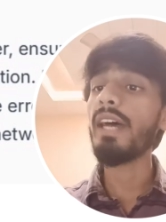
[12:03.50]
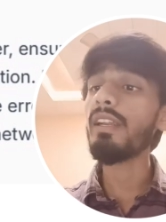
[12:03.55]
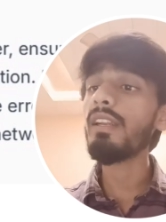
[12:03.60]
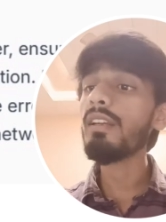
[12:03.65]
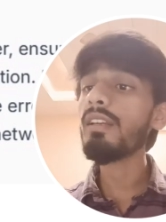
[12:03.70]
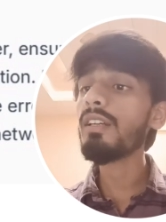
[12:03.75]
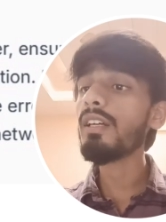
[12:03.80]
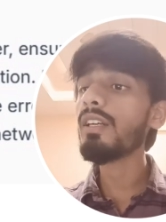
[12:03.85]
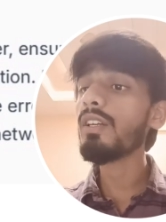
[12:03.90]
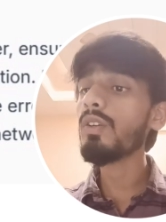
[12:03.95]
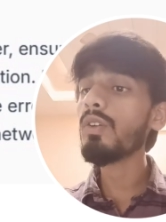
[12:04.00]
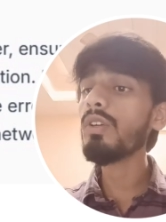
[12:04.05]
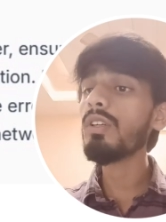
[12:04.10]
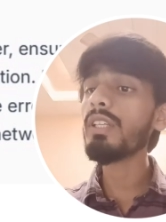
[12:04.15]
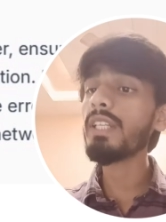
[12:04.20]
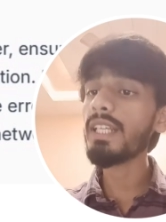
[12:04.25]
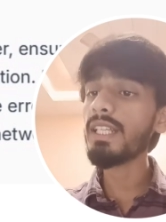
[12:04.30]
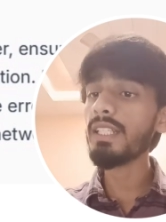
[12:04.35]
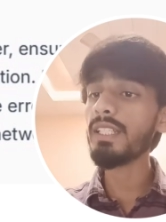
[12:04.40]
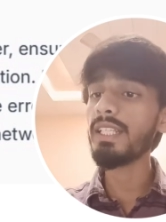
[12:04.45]
control
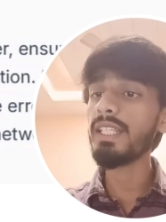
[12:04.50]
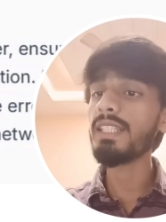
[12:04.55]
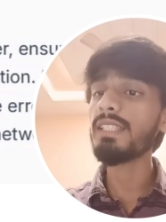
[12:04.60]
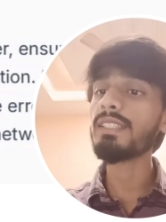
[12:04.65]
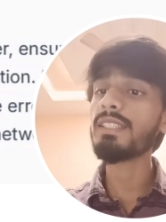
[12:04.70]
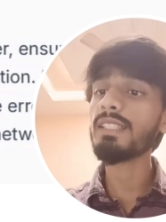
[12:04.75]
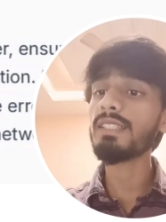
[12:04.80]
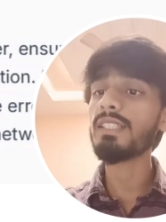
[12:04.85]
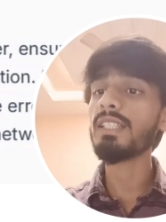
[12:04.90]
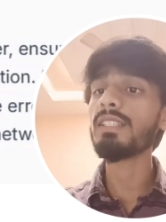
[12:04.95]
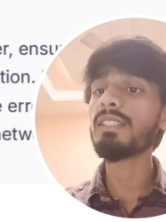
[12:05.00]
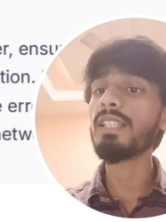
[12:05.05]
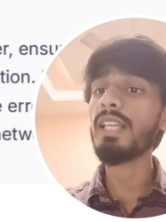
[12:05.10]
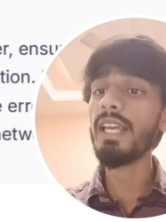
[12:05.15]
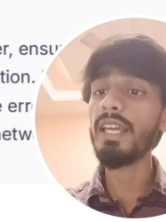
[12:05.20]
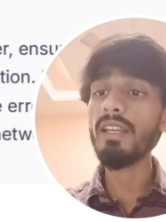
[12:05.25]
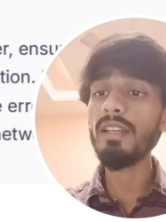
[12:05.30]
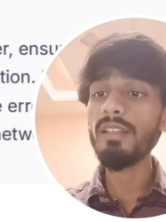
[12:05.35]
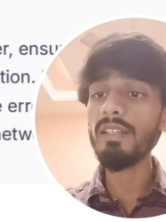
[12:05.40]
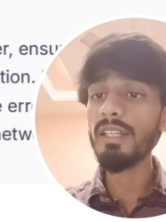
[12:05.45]
techniques such as
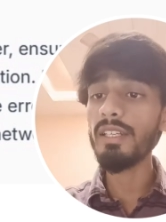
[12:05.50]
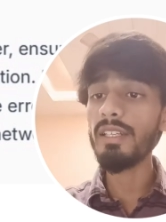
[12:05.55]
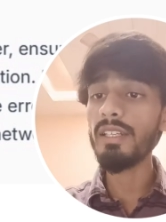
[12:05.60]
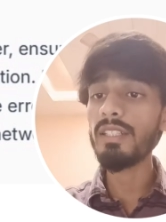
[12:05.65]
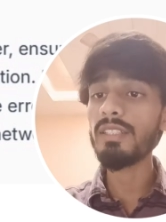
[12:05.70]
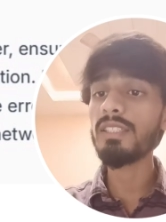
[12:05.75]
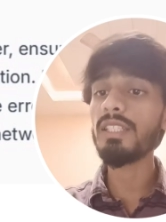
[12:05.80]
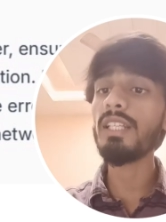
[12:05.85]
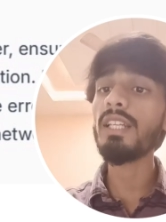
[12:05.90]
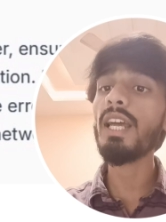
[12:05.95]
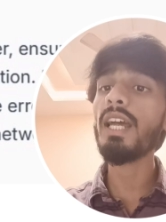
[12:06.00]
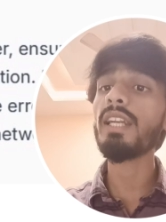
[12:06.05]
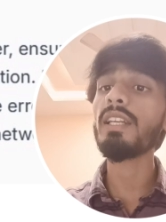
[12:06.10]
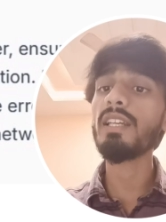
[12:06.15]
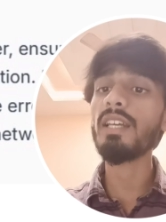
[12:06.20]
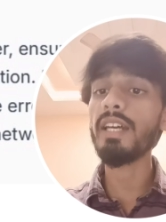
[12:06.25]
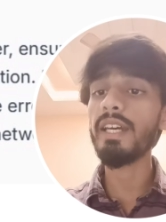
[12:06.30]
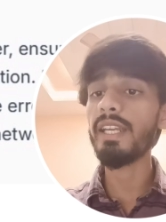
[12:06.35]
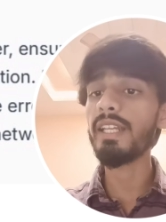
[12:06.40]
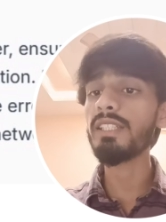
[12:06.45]
error detection and
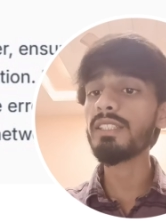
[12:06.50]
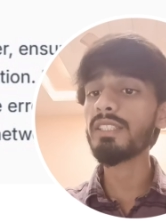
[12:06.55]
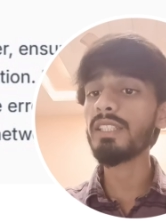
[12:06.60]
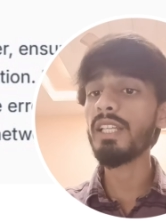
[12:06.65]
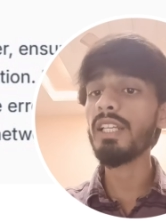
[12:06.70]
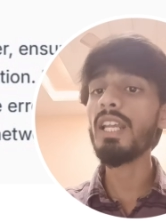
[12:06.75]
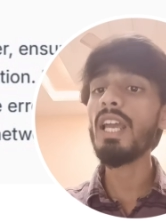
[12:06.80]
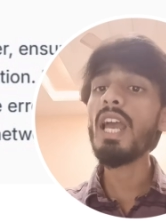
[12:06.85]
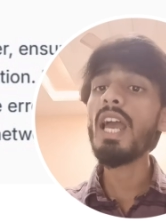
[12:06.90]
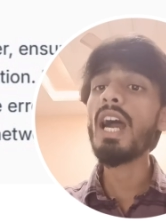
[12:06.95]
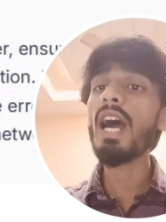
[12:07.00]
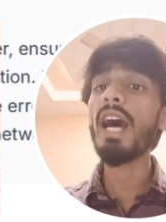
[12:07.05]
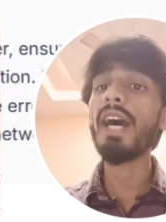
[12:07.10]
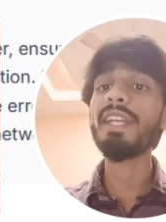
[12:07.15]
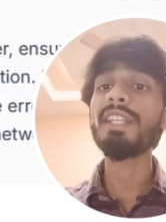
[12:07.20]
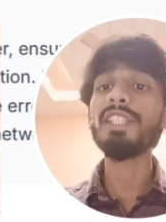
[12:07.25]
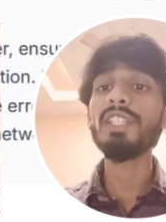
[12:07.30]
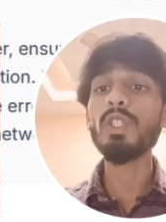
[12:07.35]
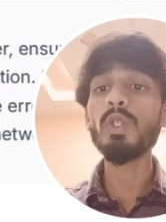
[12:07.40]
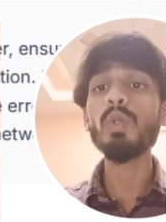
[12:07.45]
correction are
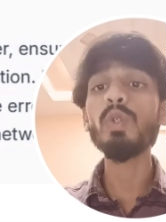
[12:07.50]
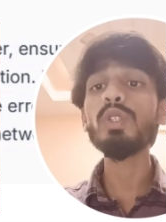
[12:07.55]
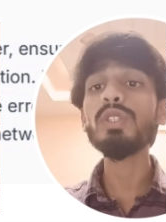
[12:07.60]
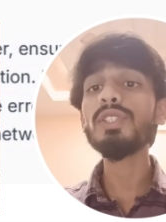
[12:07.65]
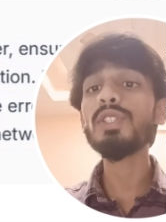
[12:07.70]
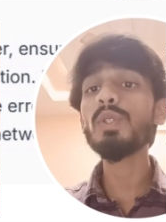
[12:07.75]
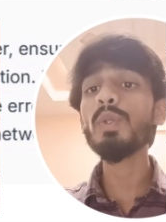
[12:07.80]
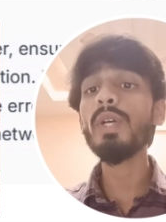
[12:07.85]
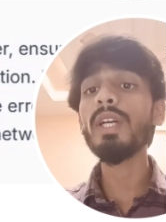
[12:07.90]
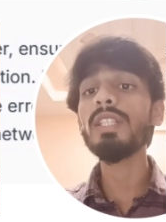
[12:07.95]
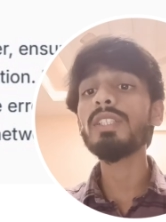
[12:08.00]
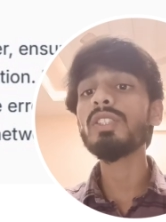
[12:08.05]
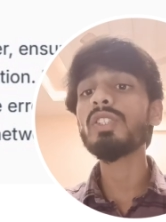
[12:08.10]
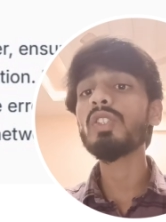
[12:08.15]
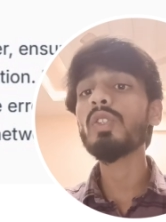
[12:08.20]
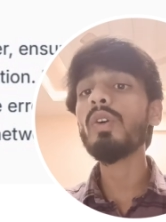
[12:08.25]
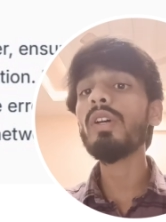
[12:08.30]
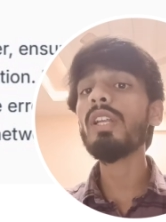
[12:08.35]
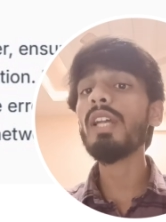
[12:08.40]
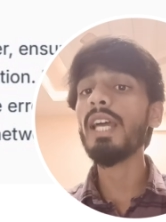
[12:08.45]
used to
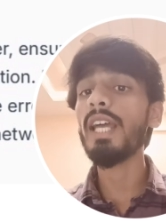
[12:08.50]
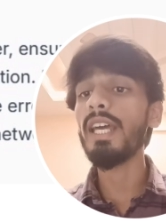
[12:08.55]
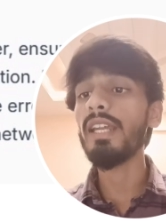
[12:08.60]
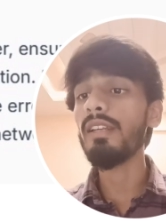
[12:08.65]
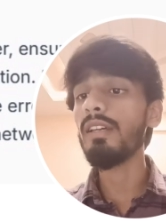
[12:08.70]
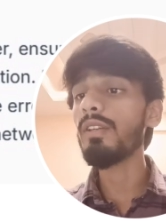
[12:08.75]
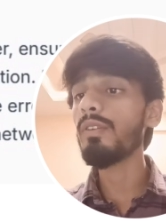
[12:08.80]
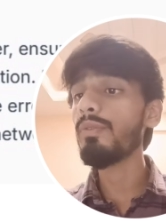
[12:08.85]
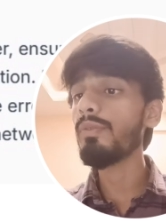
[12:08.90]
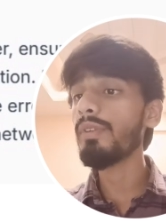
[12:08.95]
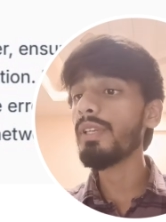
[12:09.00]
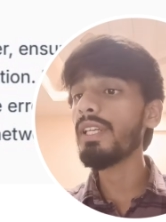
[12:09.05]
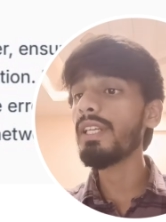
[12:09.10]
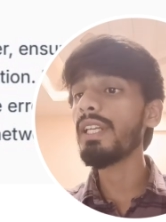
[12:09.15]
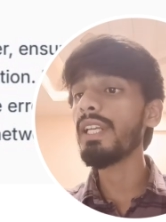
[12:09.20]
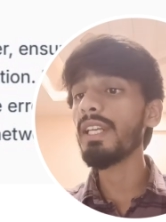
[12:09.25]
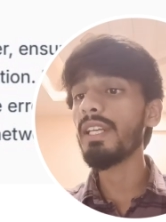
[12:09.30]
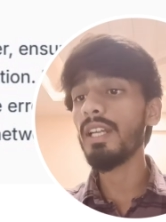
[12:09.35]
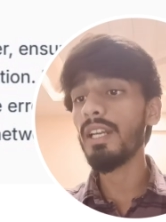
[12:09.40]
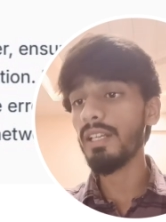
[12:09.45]
ensure error-free
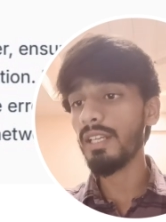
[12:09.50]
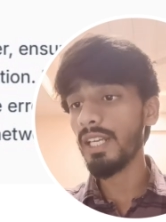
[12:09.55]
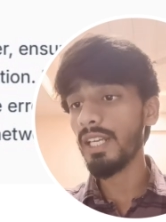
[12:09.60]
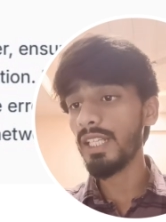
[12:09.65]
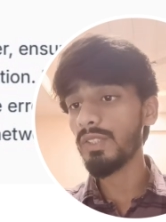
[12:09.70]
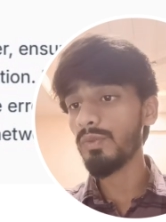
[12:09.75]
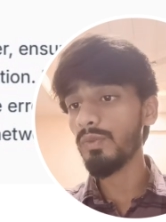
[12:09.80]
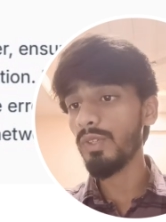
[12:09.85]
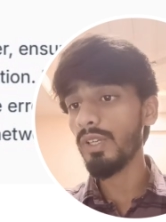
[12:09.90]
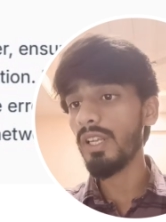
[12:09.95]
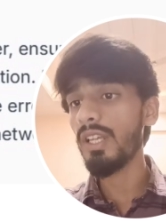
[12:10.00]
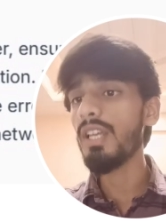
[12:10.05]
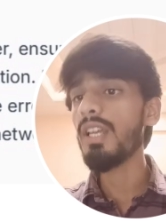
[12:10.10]
data transfer.